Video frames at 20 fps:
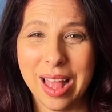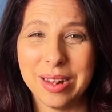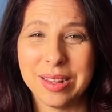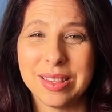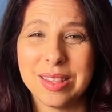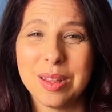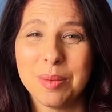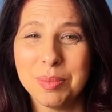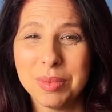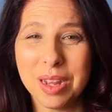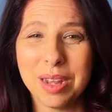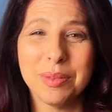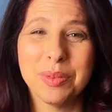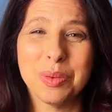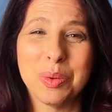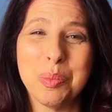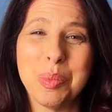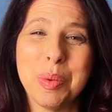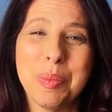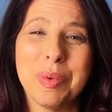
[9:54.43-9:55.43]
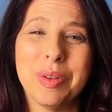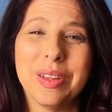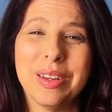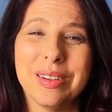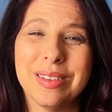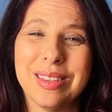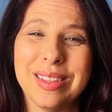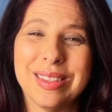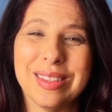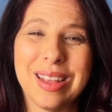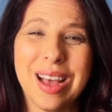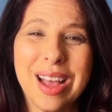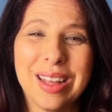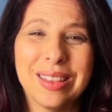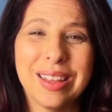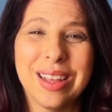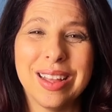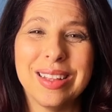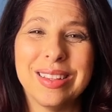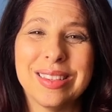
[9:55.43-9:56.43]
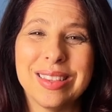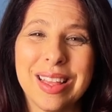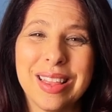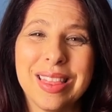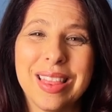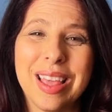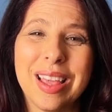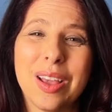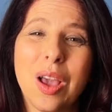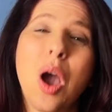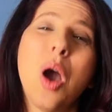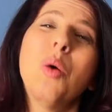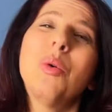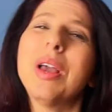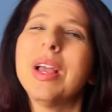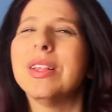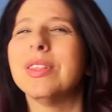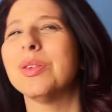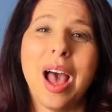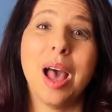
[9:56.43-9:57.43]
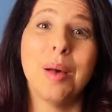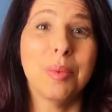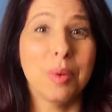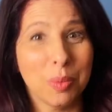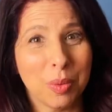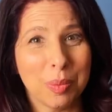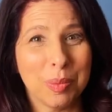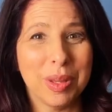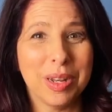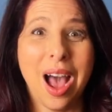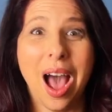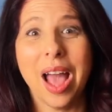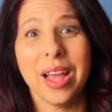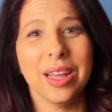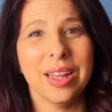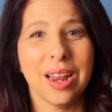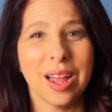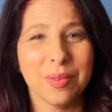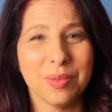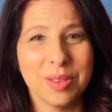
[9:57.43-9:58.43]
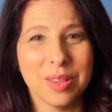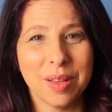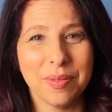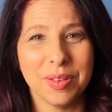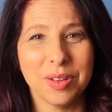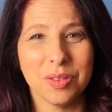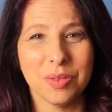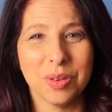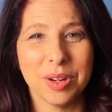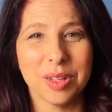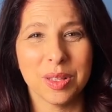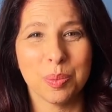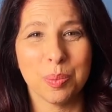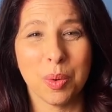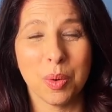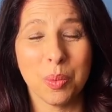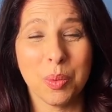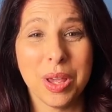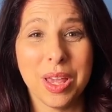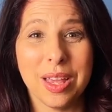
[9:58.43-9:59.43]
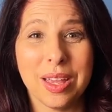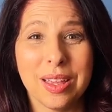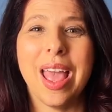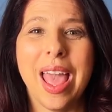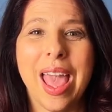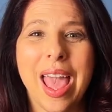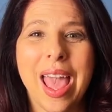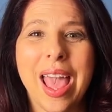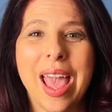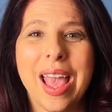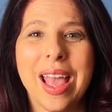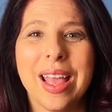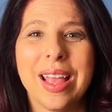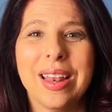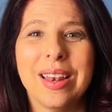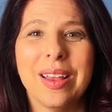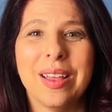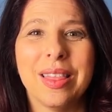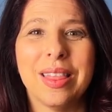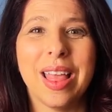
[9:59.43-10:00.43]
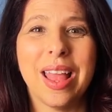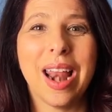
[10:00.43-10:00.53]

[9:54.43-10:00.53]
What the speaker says: sometimes when people hear these guidelines, they think, okay, so I'm a woman, I can have 7 drinks per week, and then